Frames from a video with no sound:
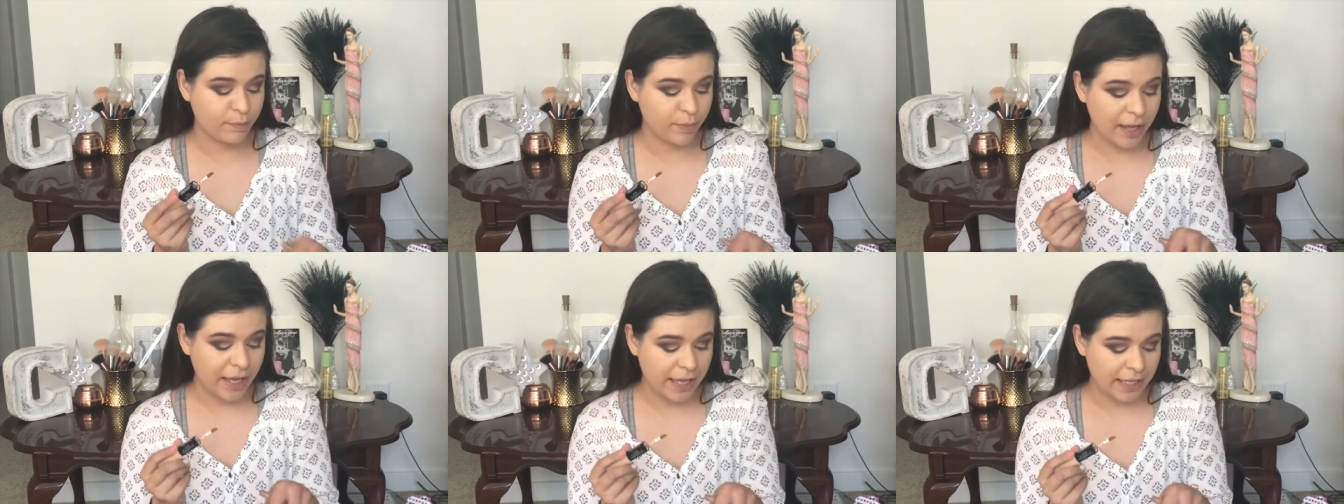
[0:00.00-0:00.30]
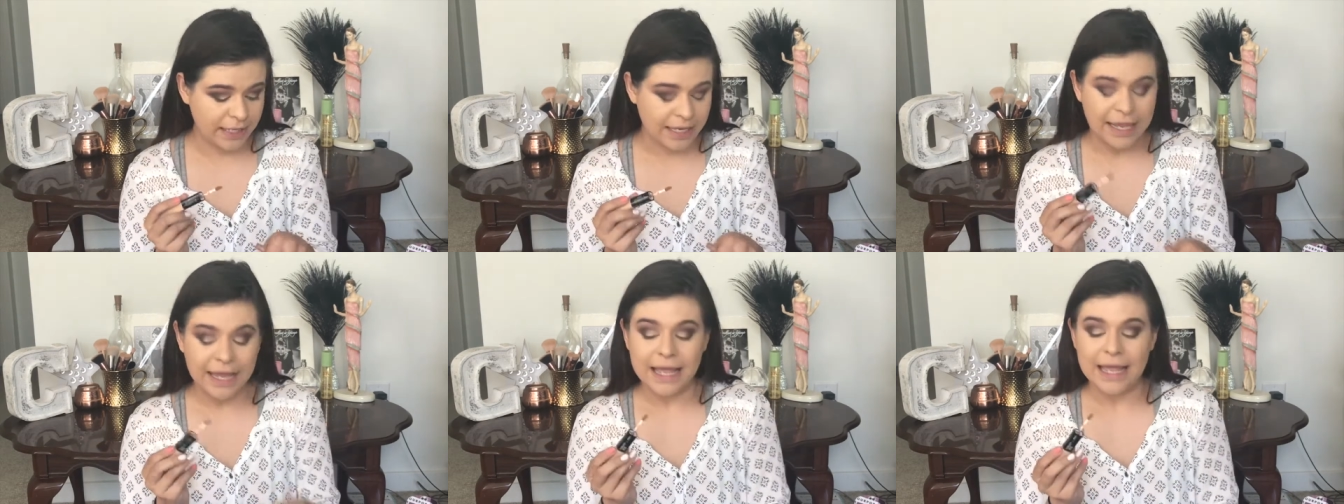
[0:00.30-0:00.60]

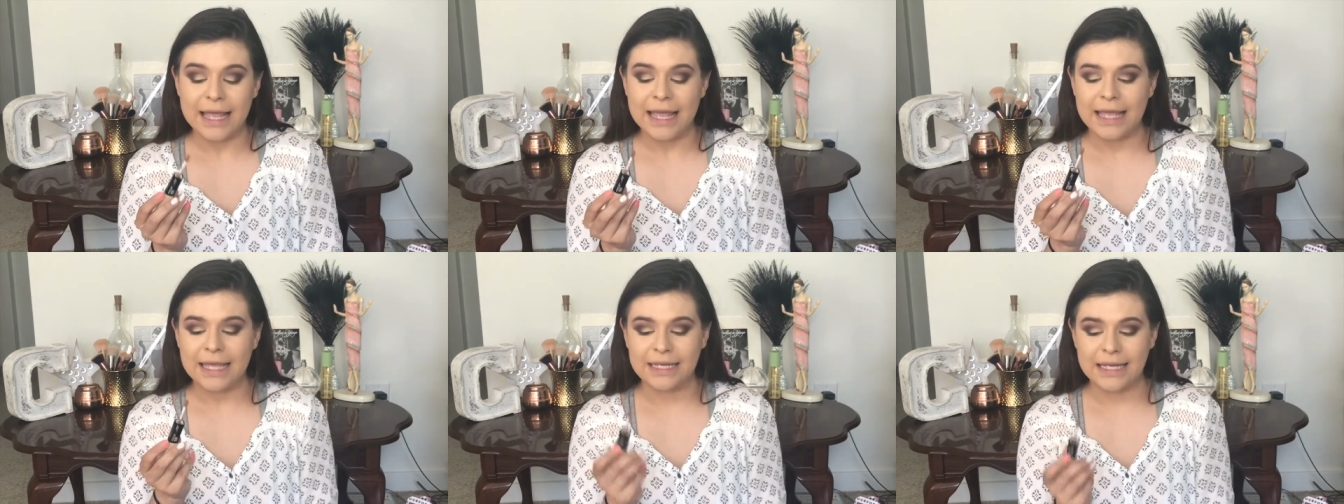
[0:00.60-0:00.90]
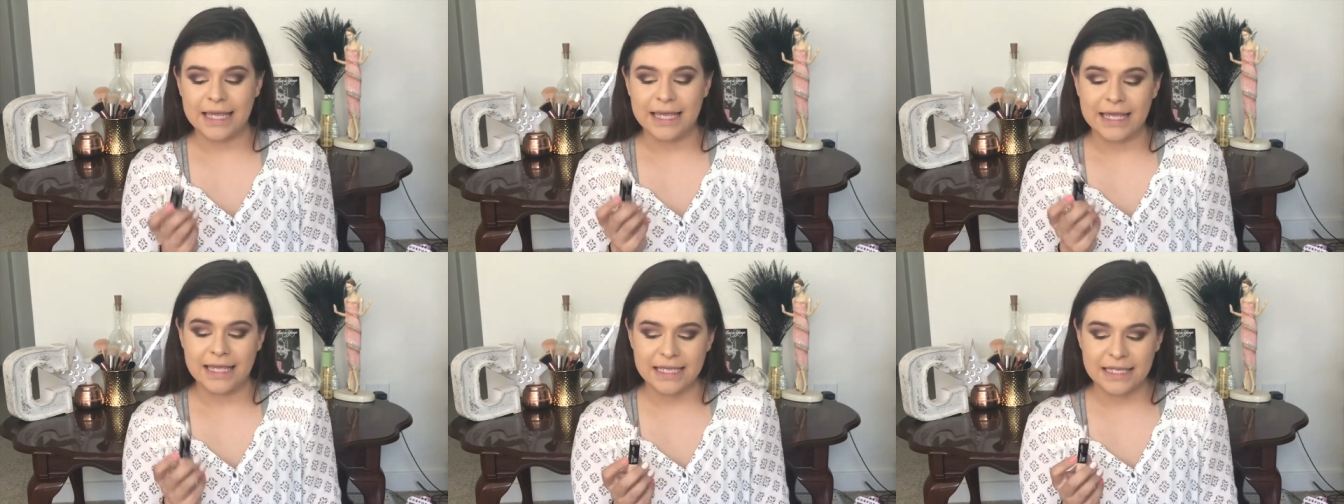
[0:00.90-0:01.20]
but
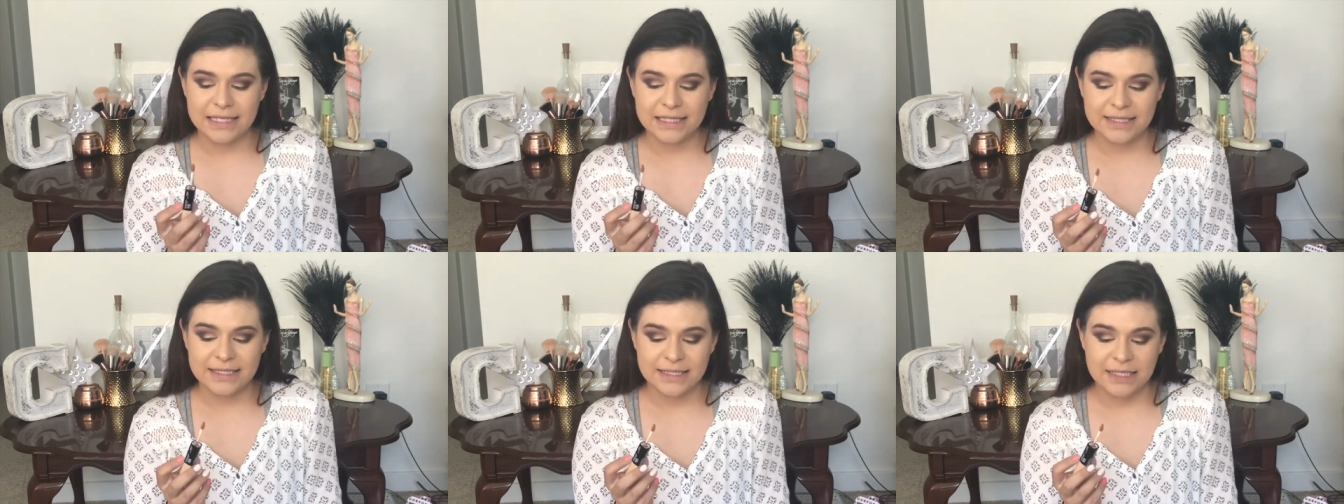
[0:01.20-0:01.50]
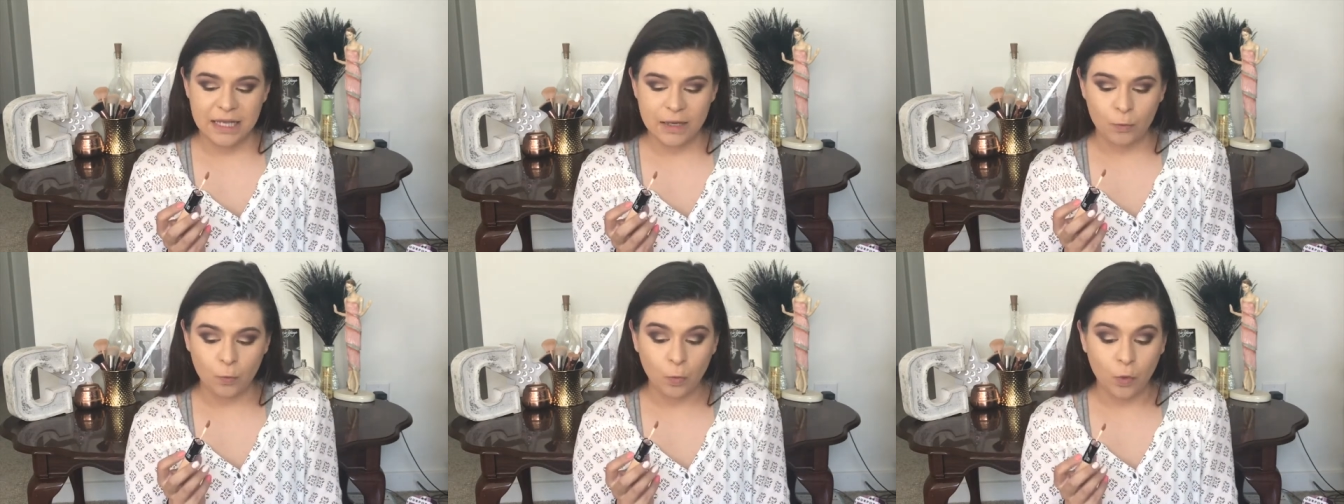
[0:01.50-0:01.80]
it is
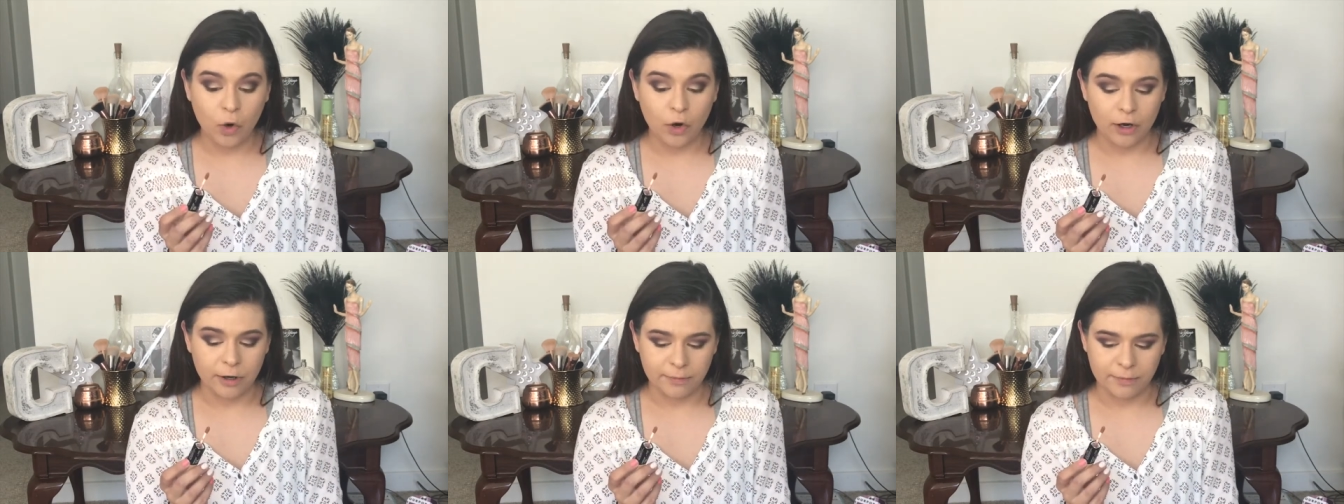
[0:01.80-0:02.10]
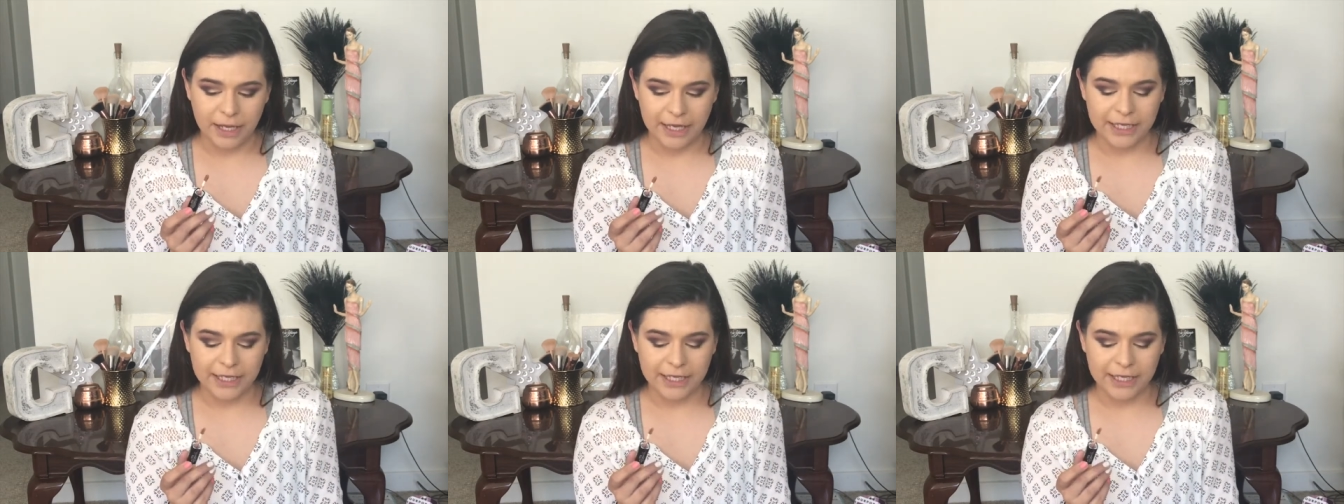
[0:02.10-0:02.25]
warm.